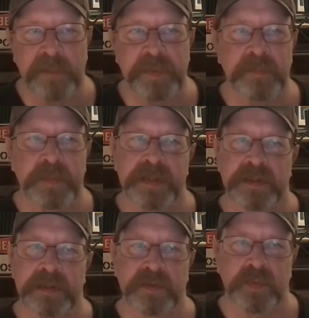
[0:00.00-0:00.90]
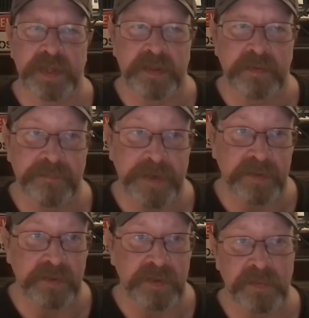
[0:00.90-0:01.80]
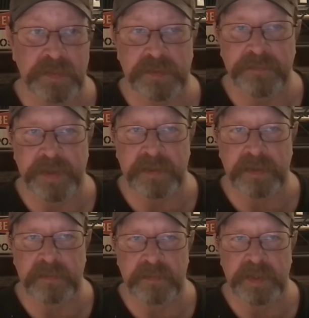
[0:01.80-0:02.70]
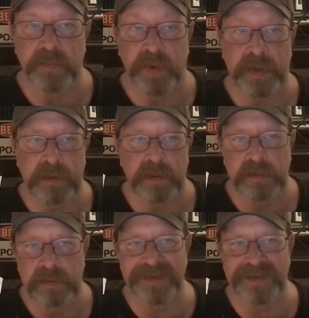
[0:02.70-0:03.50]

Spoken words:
happen because what they didn't factor in was the fact that it rained.